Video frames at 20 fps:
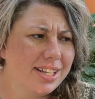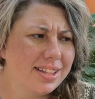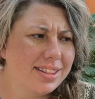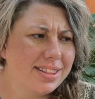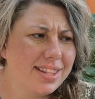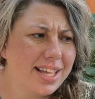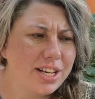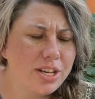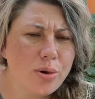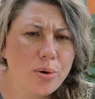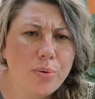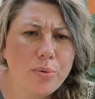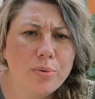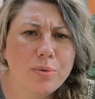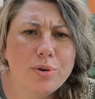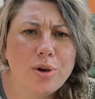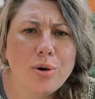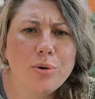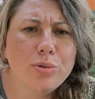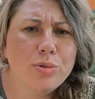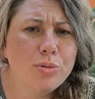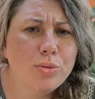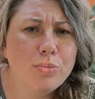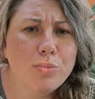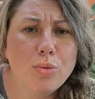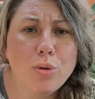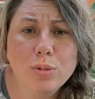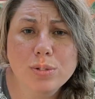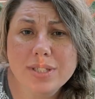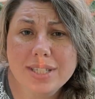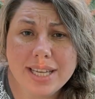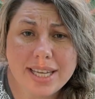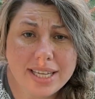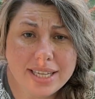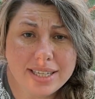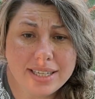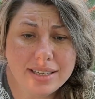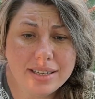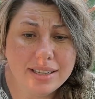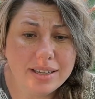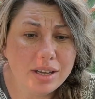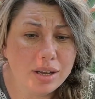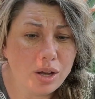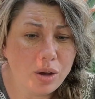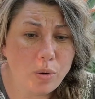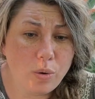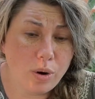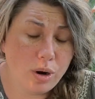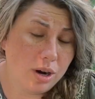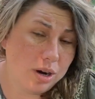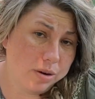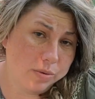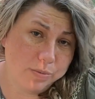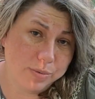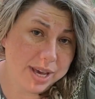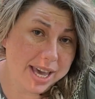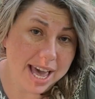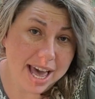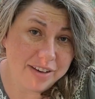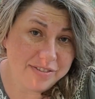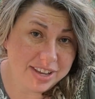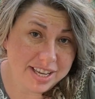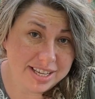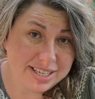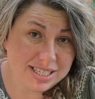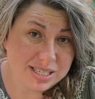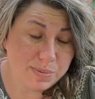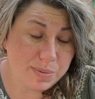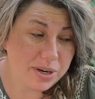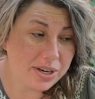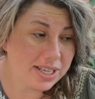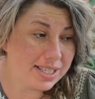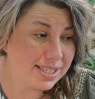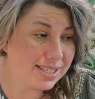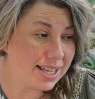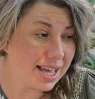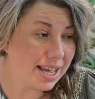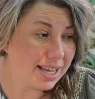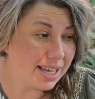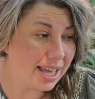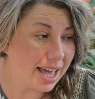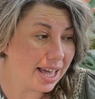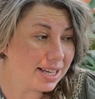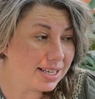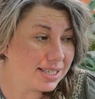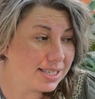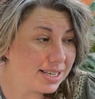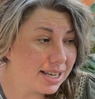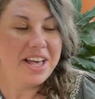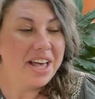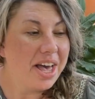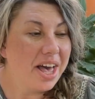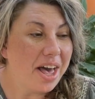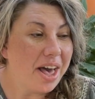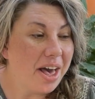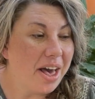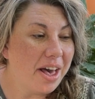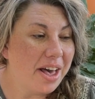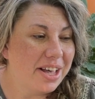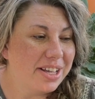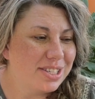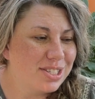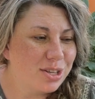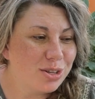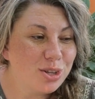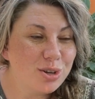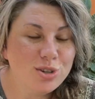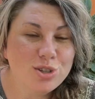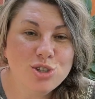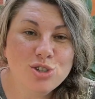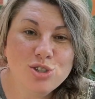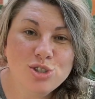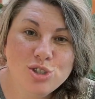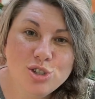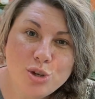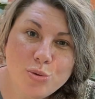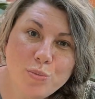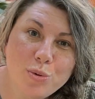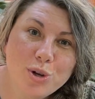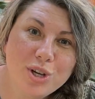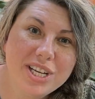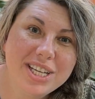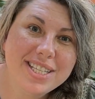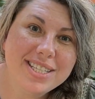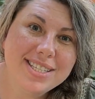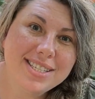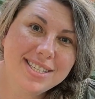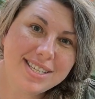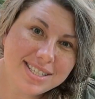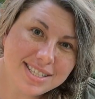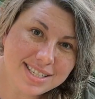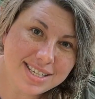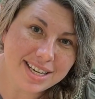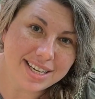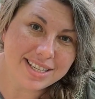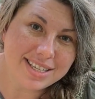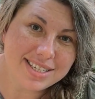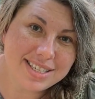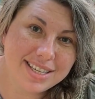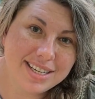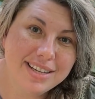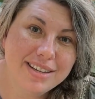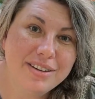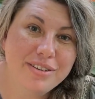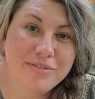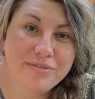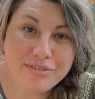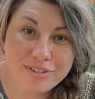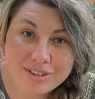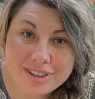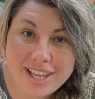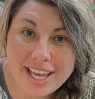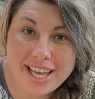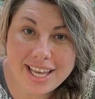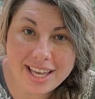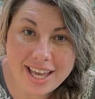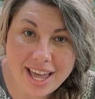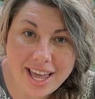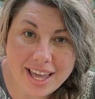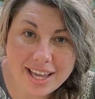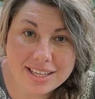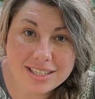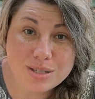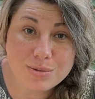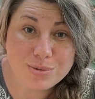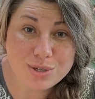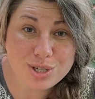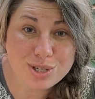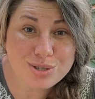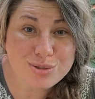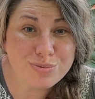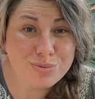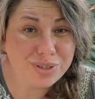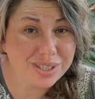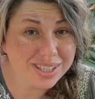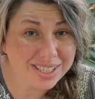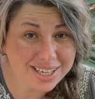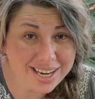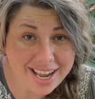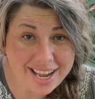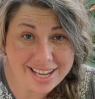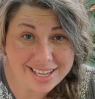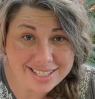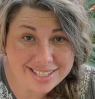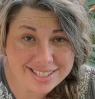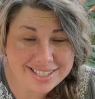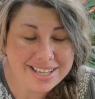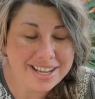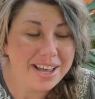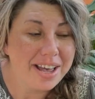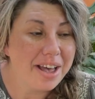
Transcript: They don't go through molting, or we haven't experienced that yet. So they're super consistent for laying eggs, which is really nice.